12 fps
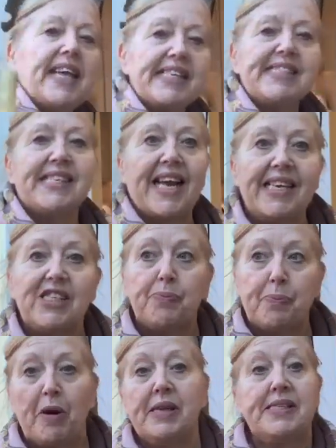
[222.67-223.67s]
standard
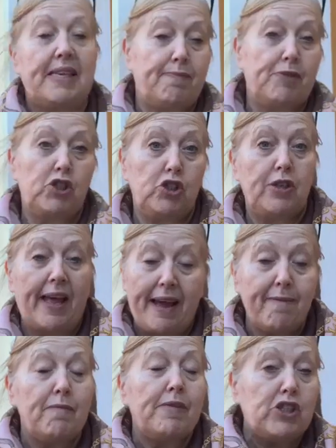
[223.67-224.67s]
price. They
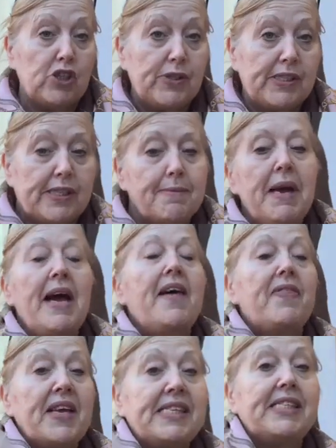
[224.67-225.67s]
haven't reduced them.
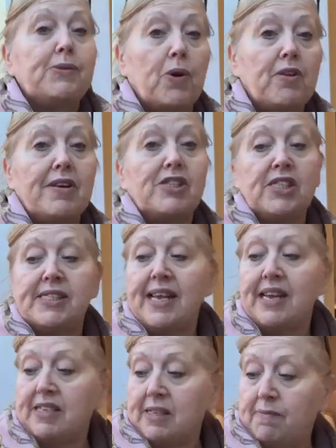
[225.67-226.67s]
This is what they're actually
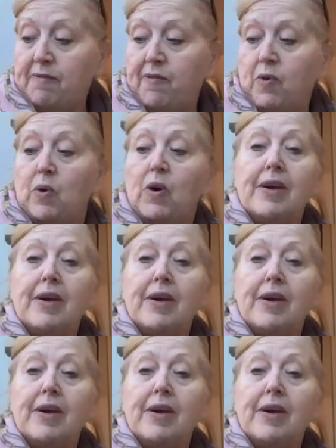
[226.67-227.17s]
selling them for,